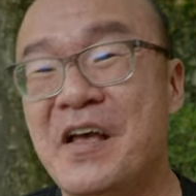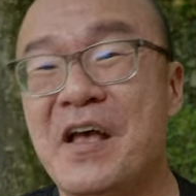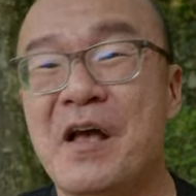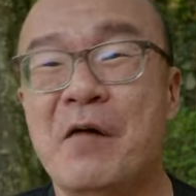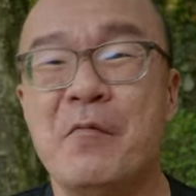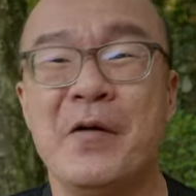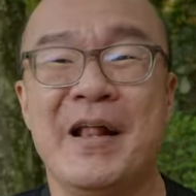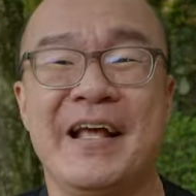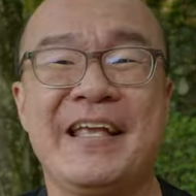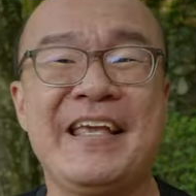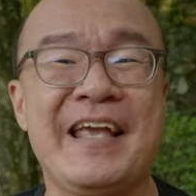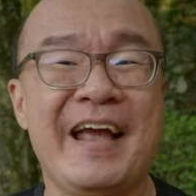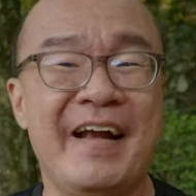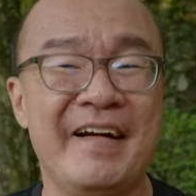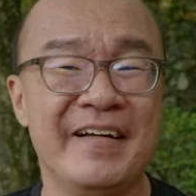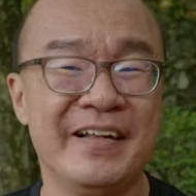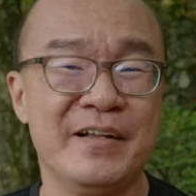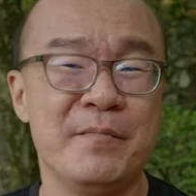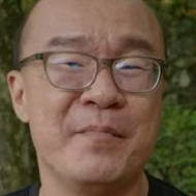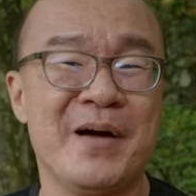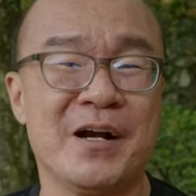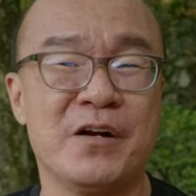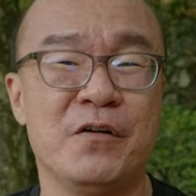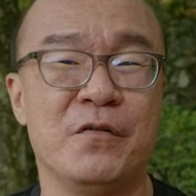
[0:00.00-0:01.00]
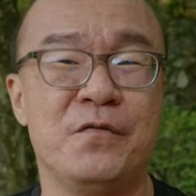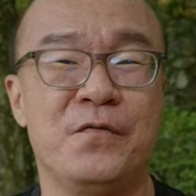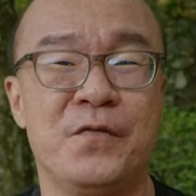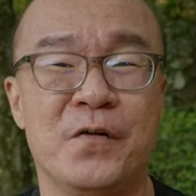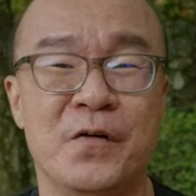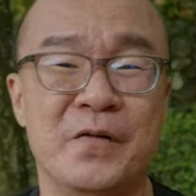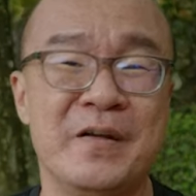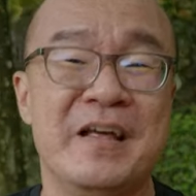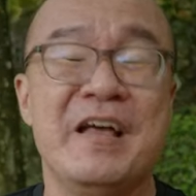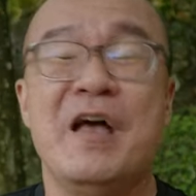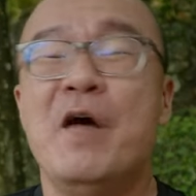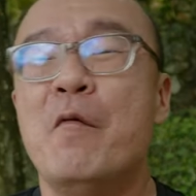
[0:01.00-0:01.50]
when I carry the
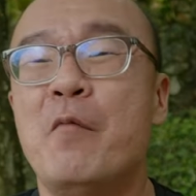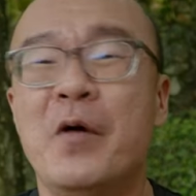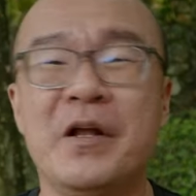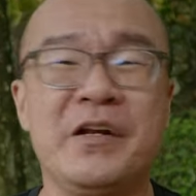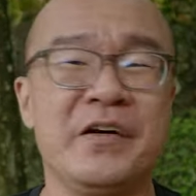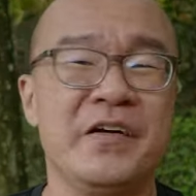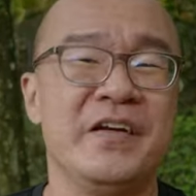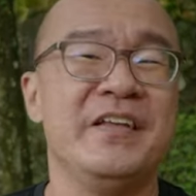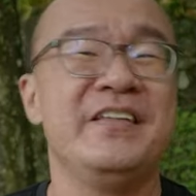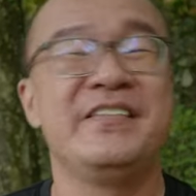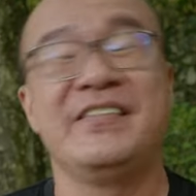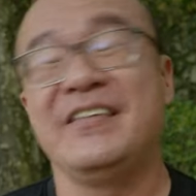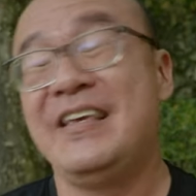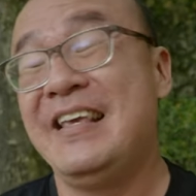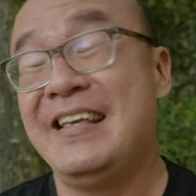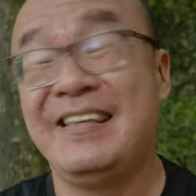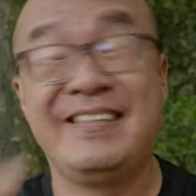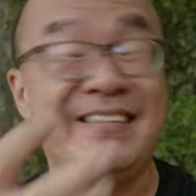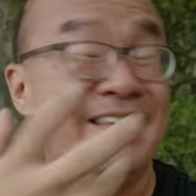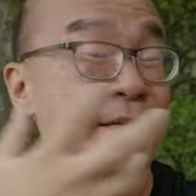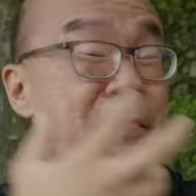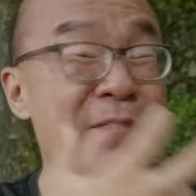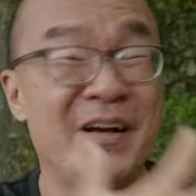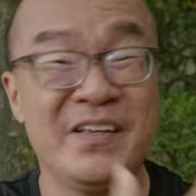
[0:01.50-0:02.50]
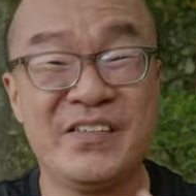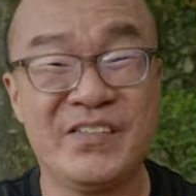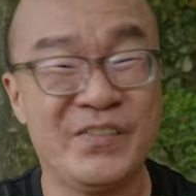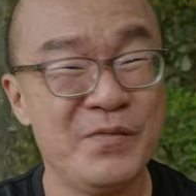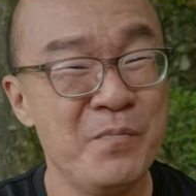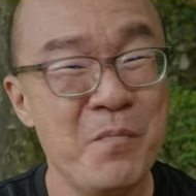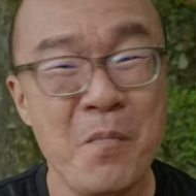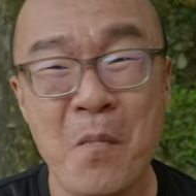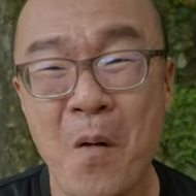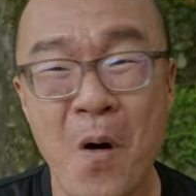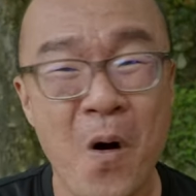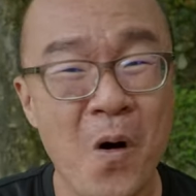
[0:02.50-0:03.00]
microphone, whether it's in my
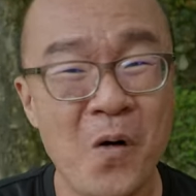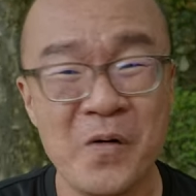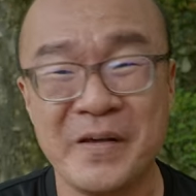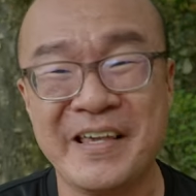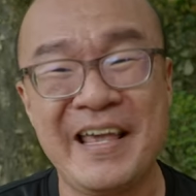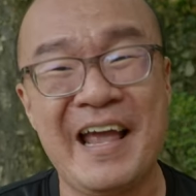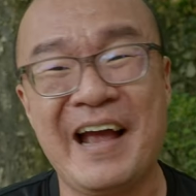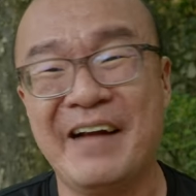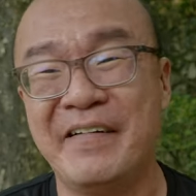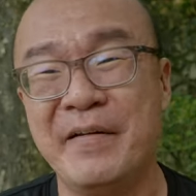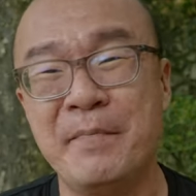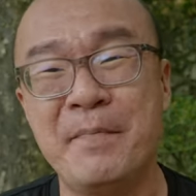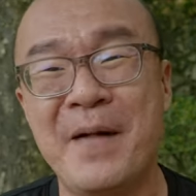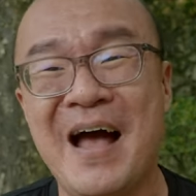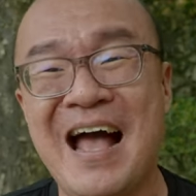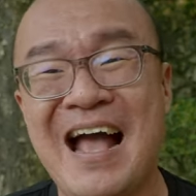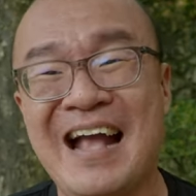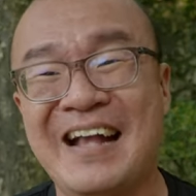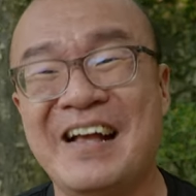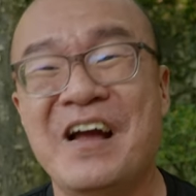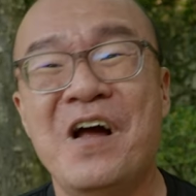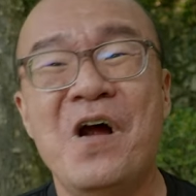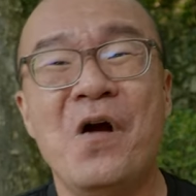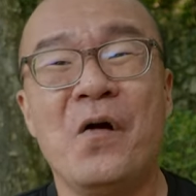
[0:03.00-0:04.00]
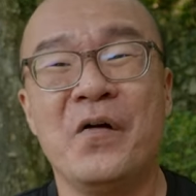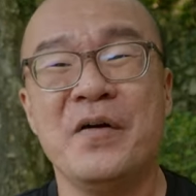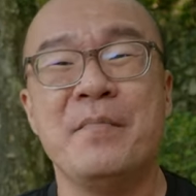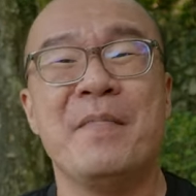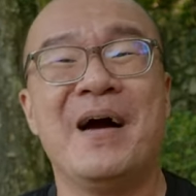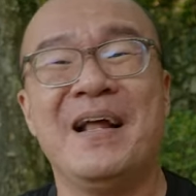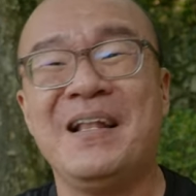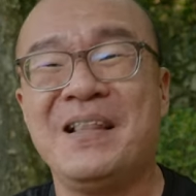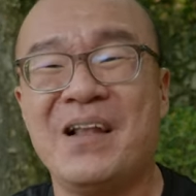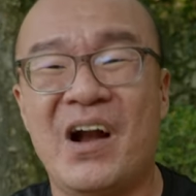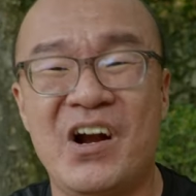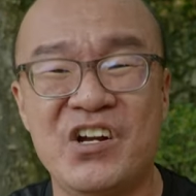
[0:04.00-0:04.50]
small carry bag or in my
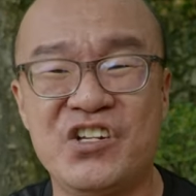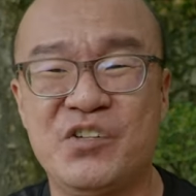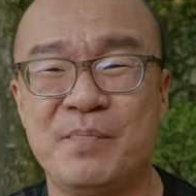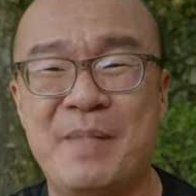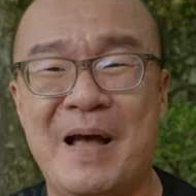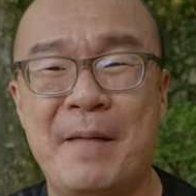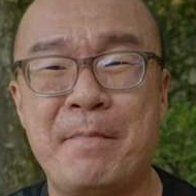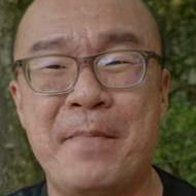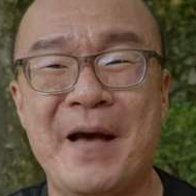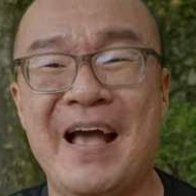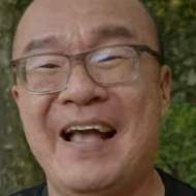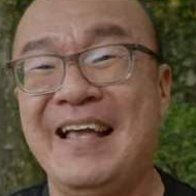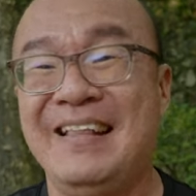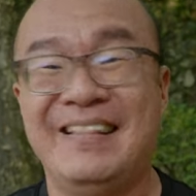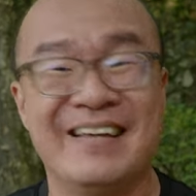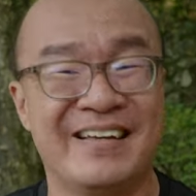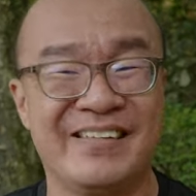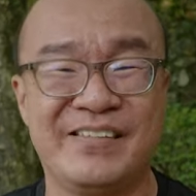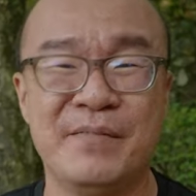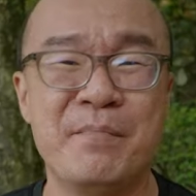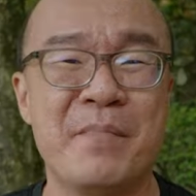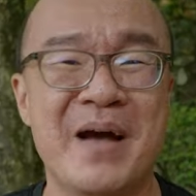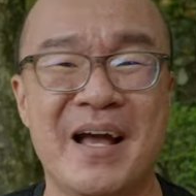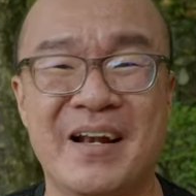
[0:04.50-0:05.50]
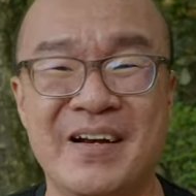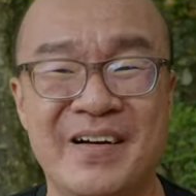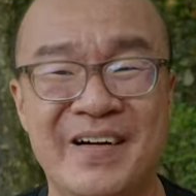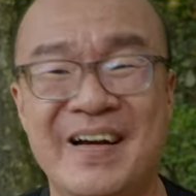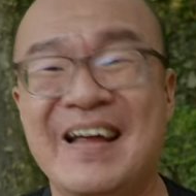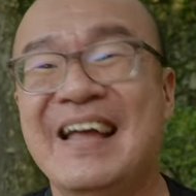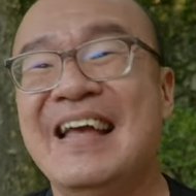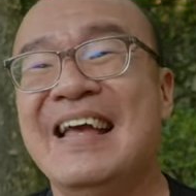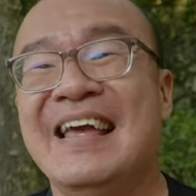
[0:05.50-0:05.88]
large backpack, it doesn't matter.